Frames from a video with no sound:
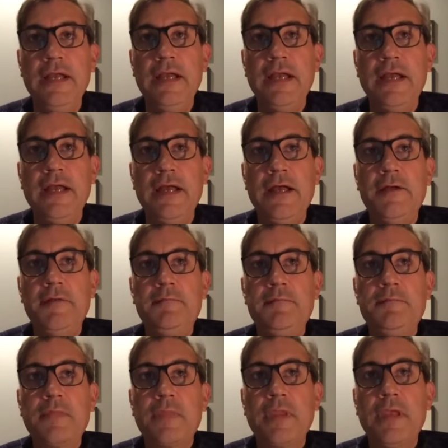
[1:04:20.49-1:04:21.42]

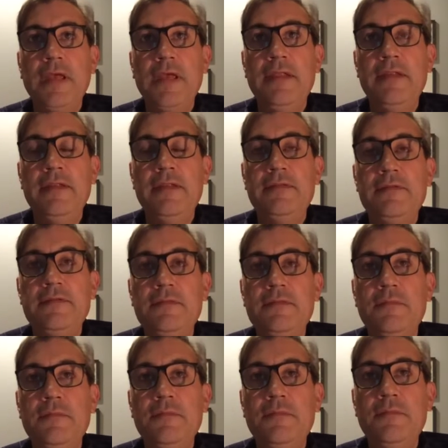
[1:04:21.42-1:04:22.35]
Um, and
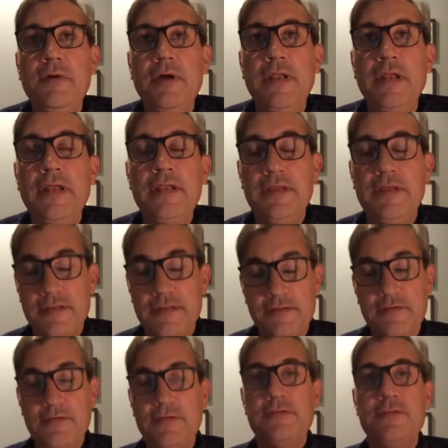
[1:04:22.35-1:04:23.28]
what I, in
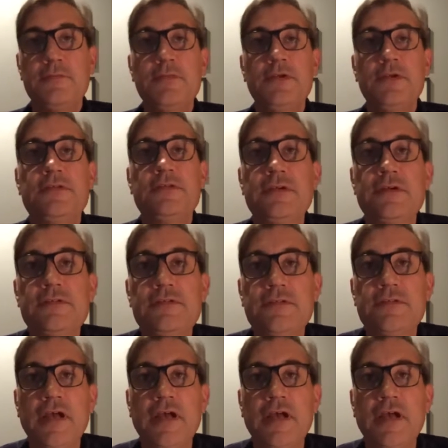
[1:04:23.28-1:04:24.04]
doing some research,